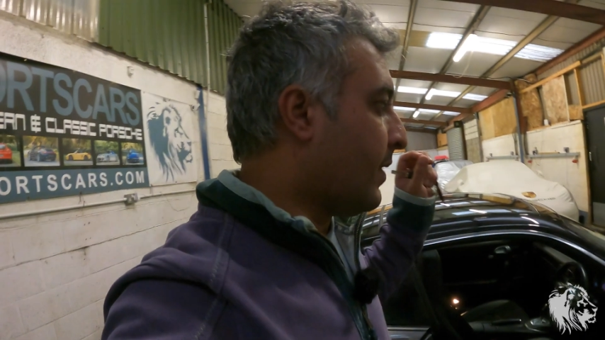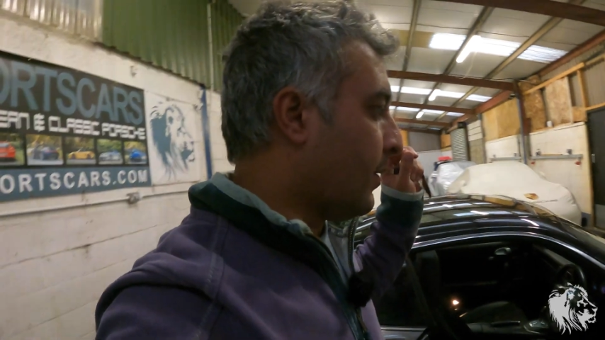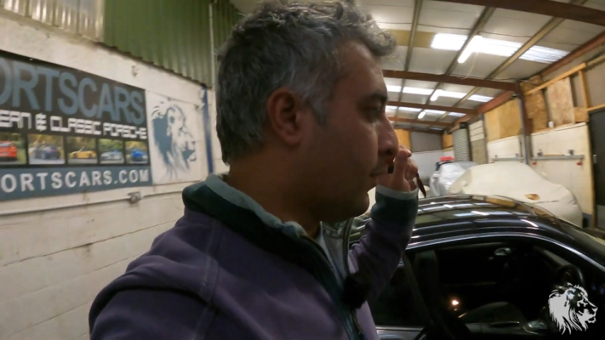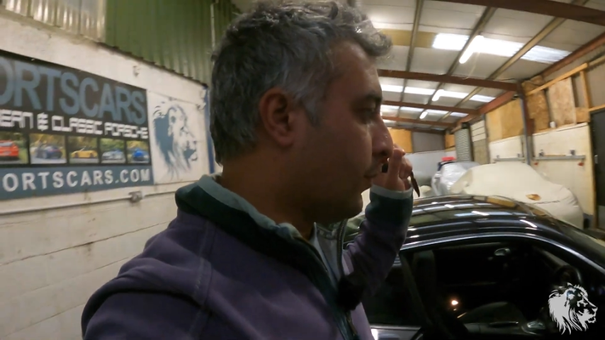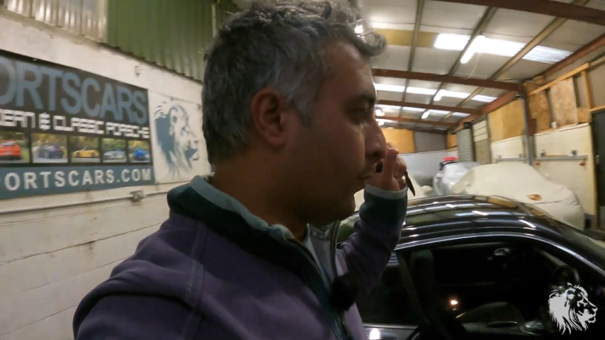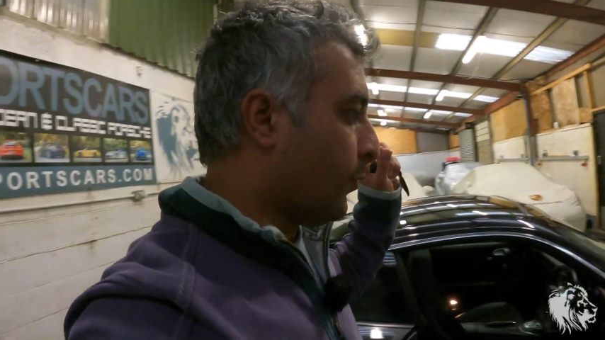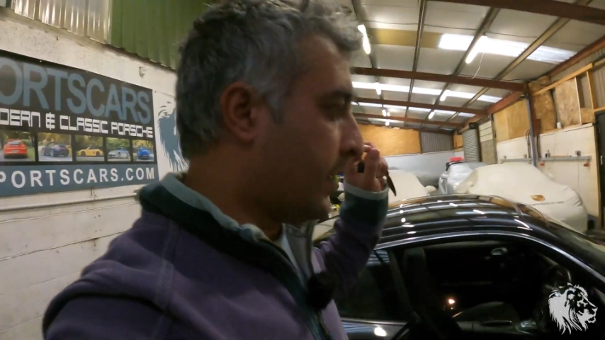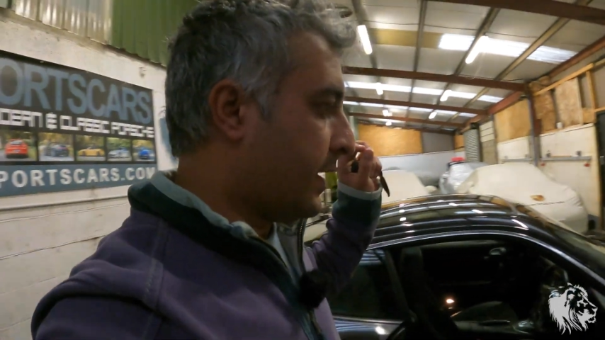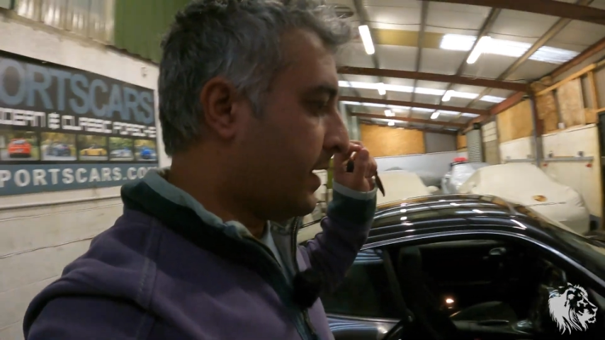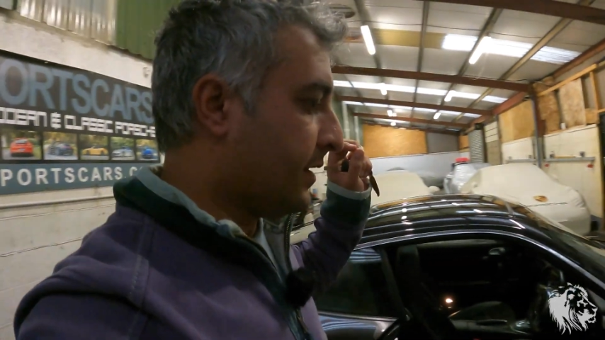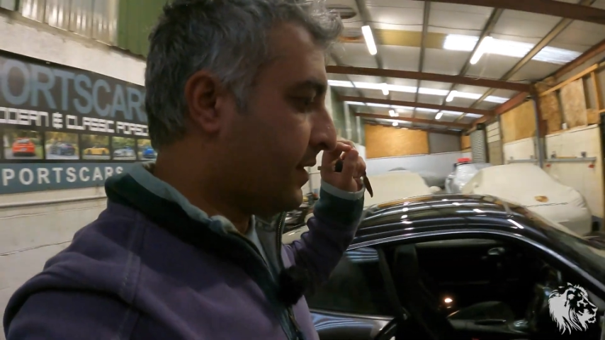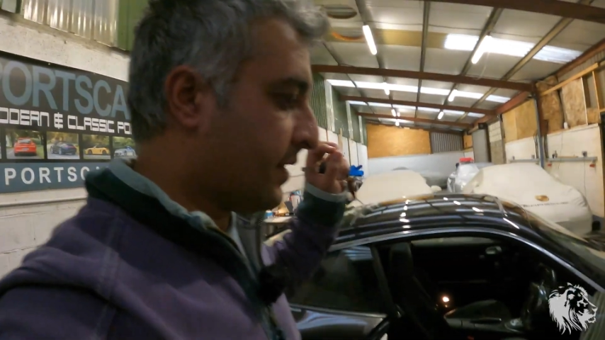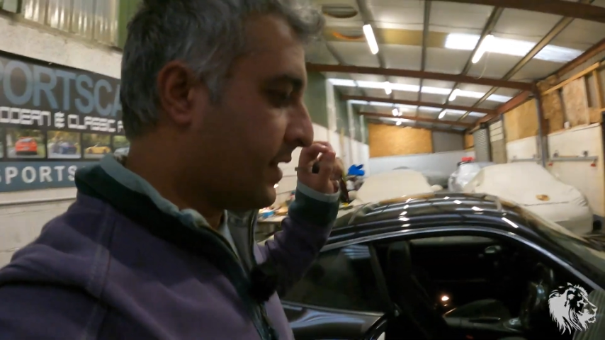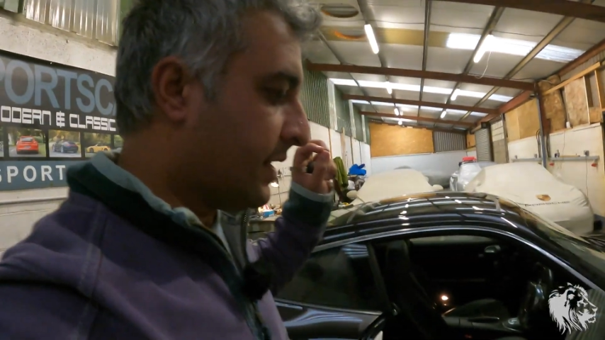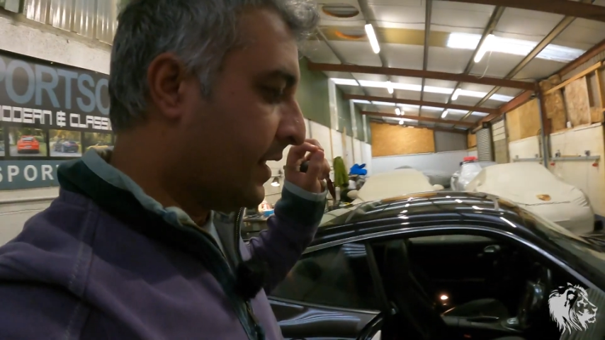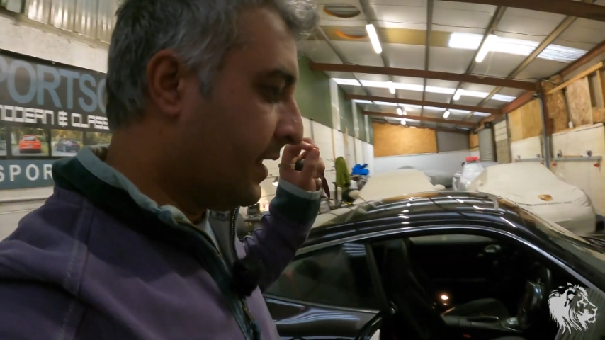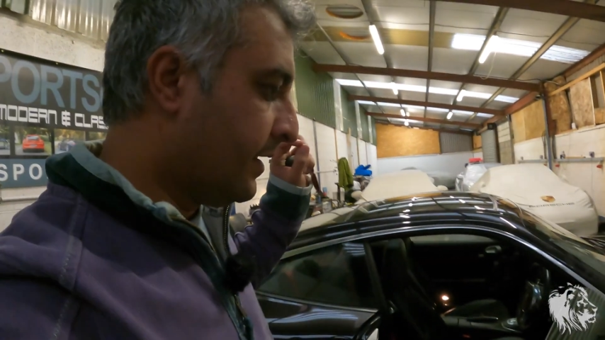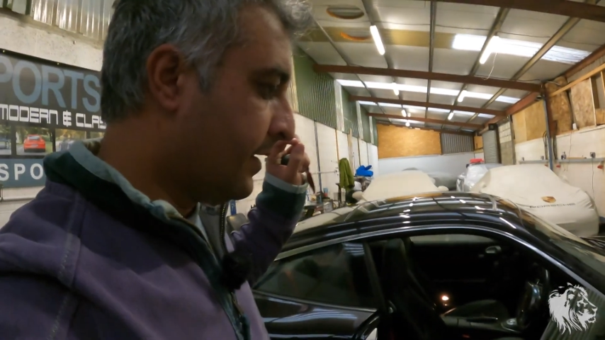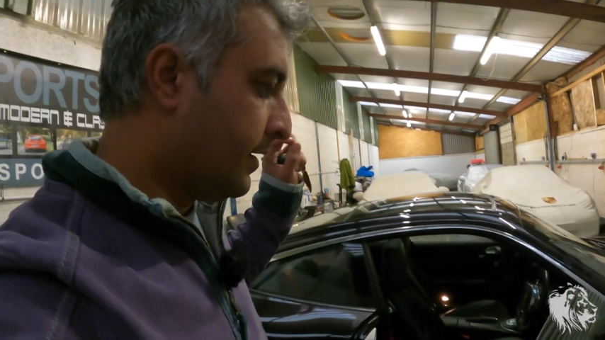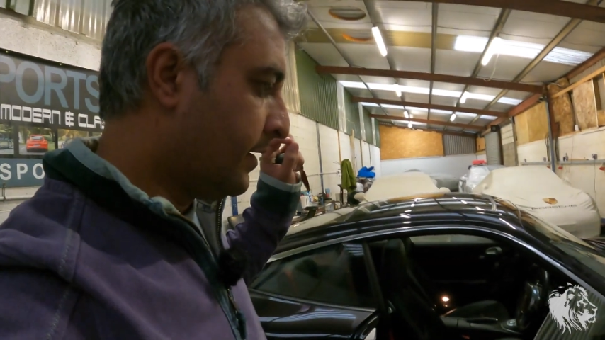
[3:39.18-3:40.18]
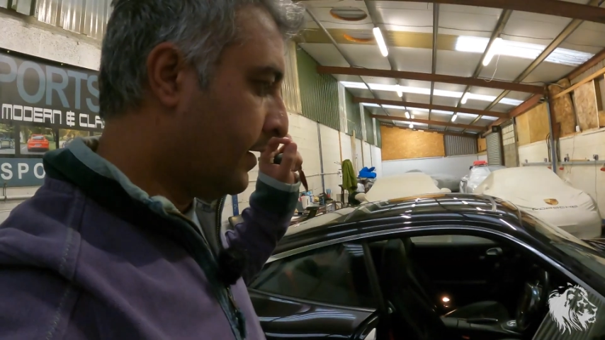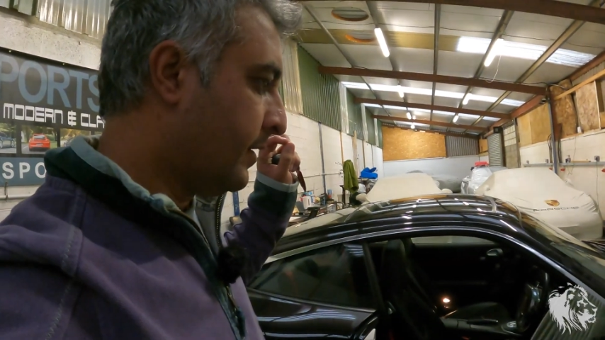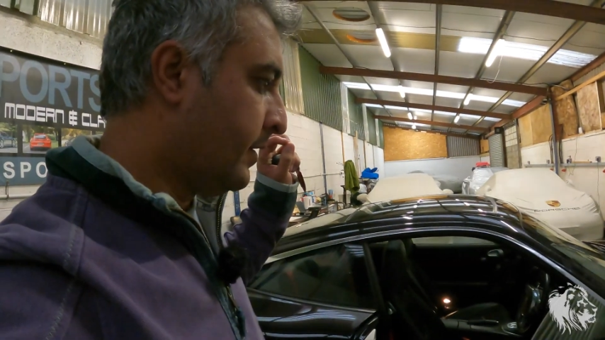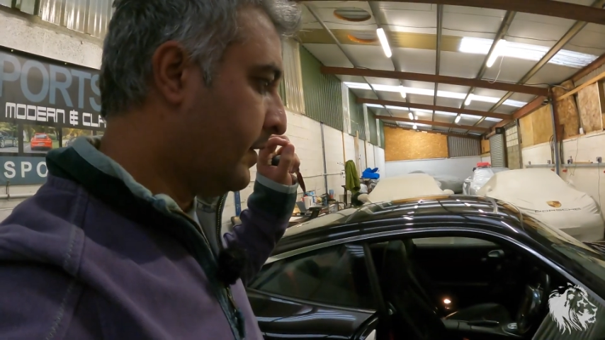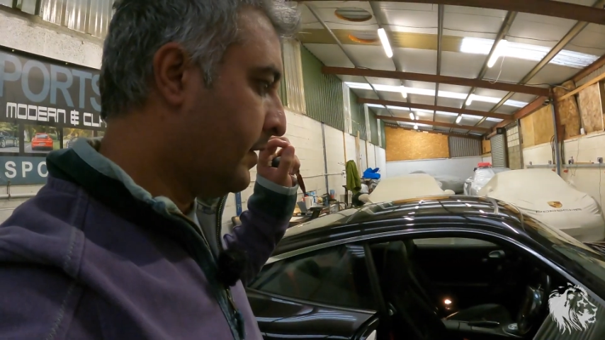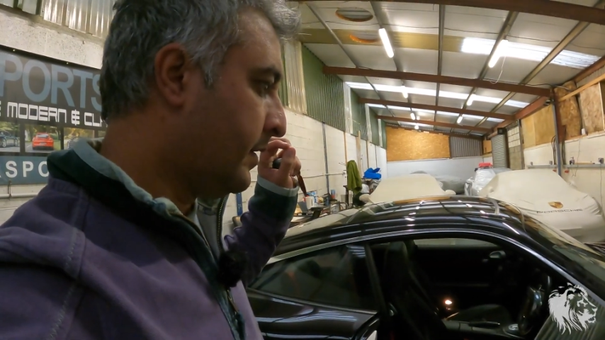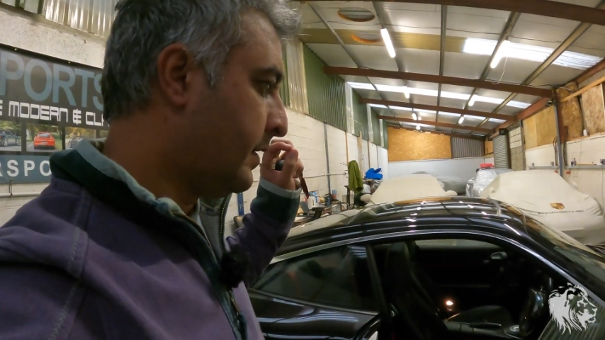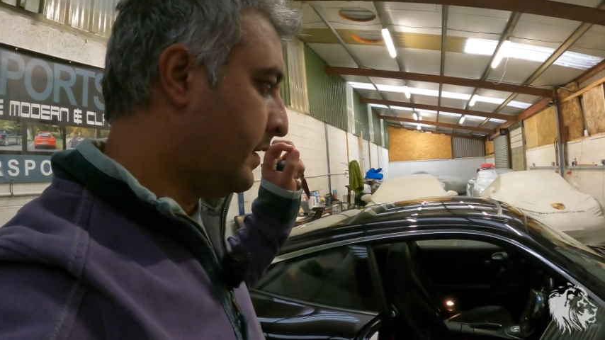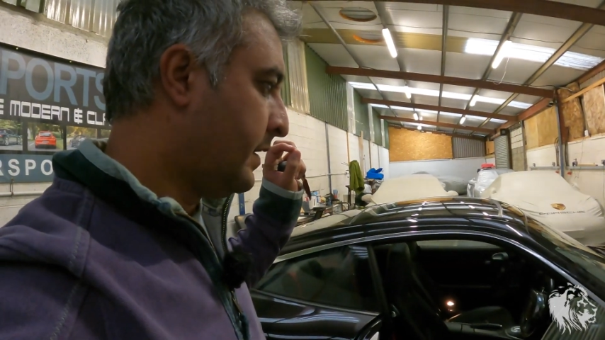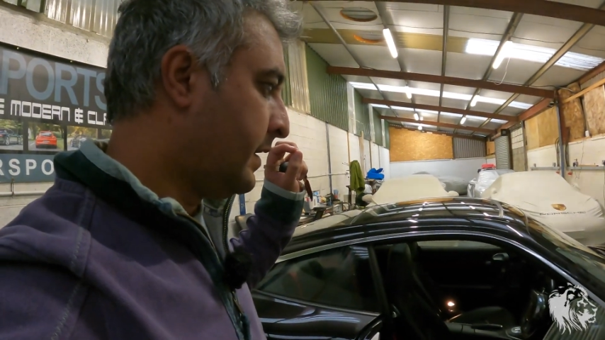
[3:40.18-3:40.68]
up with
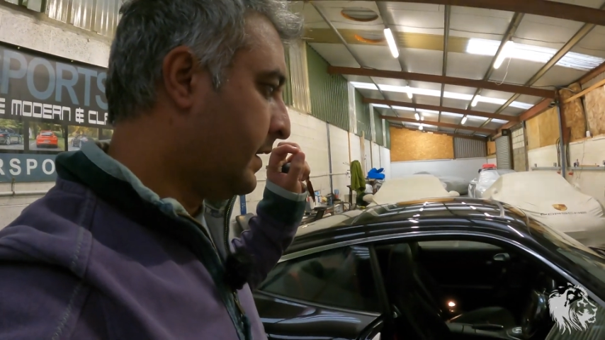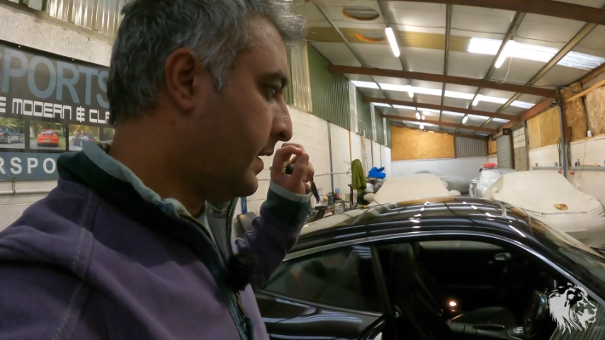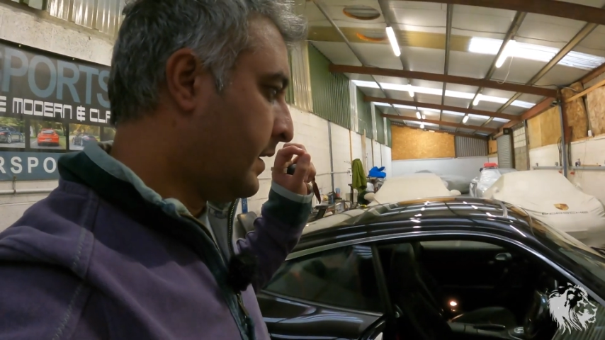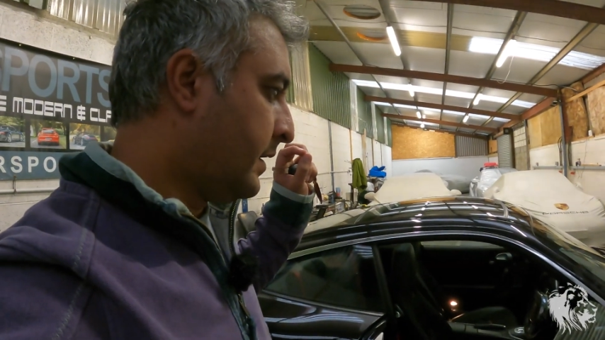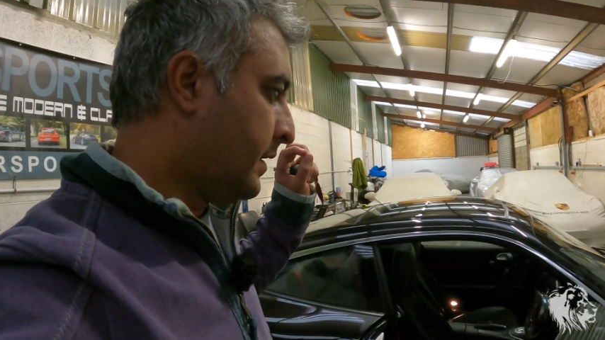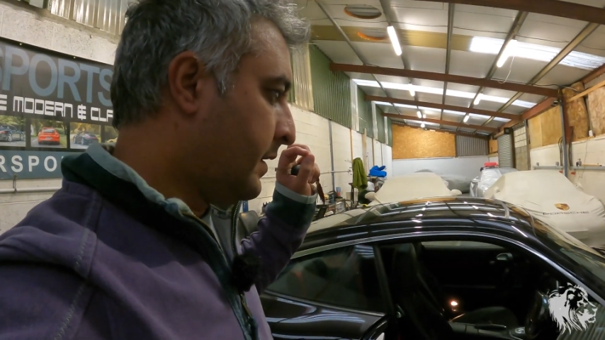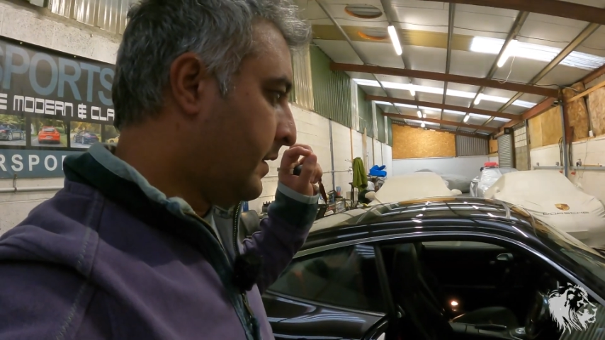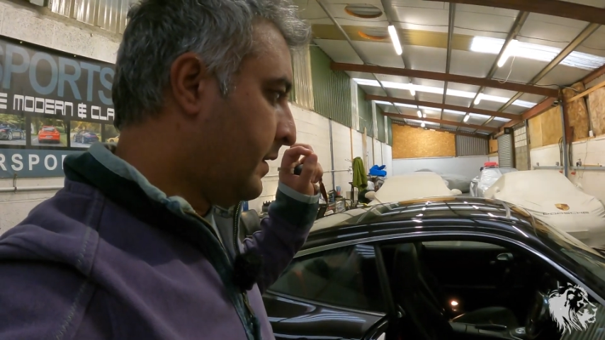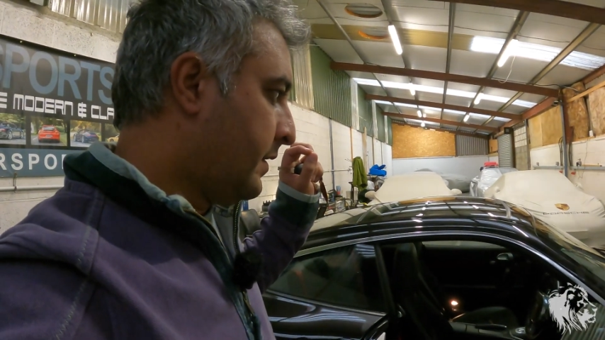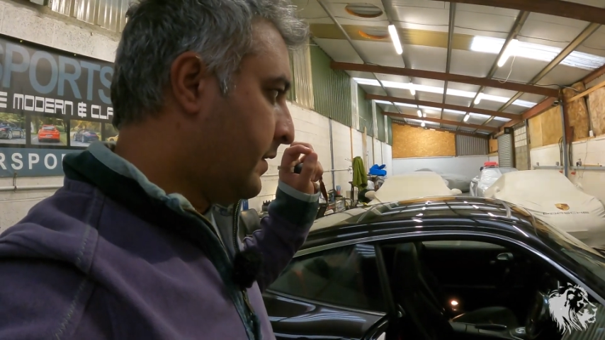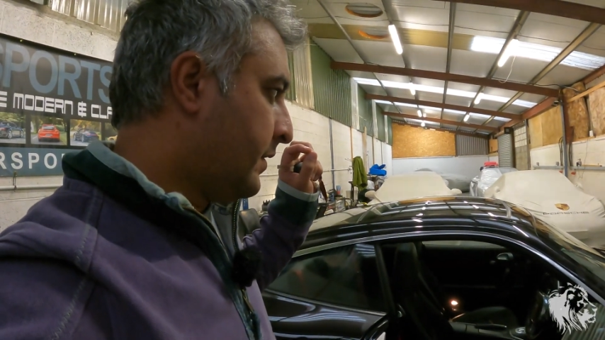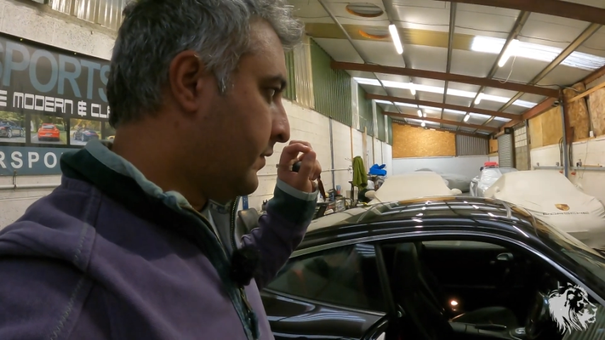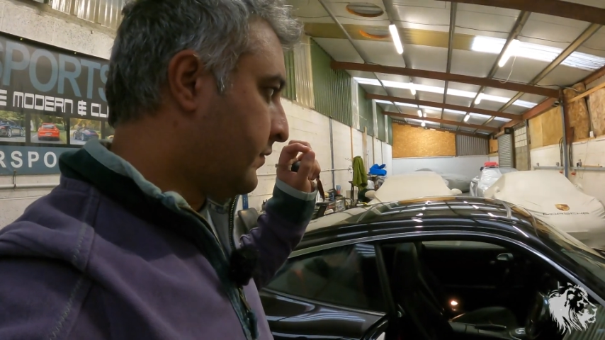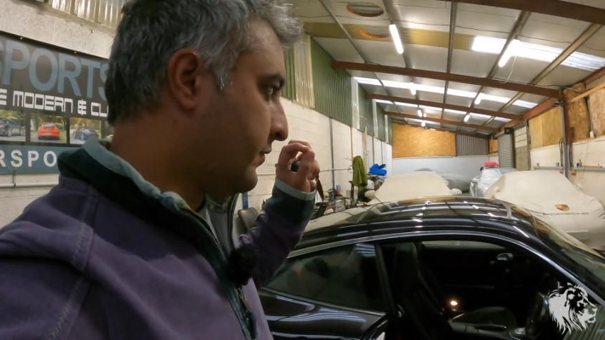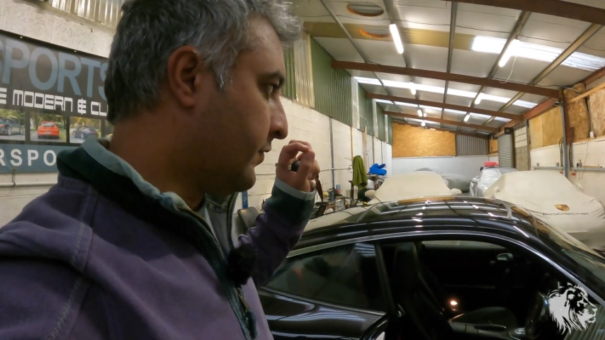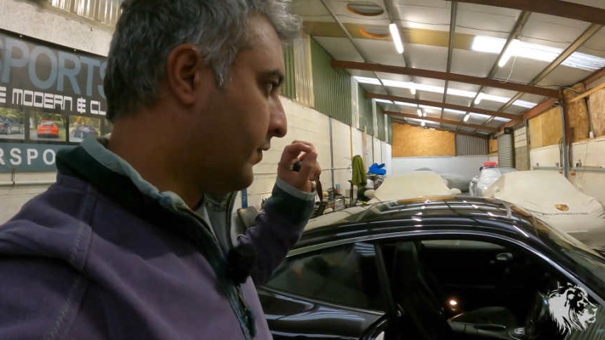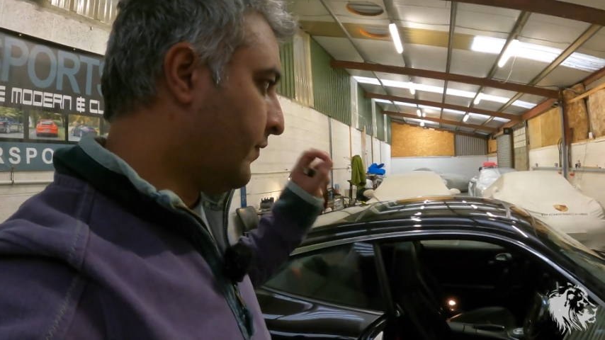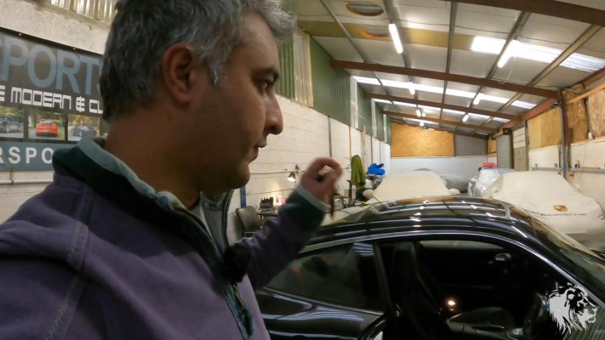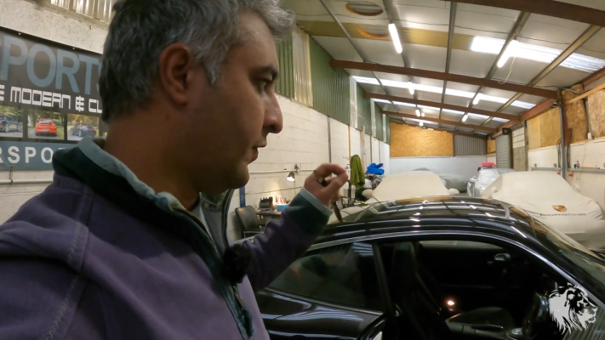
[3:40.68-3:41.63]
sort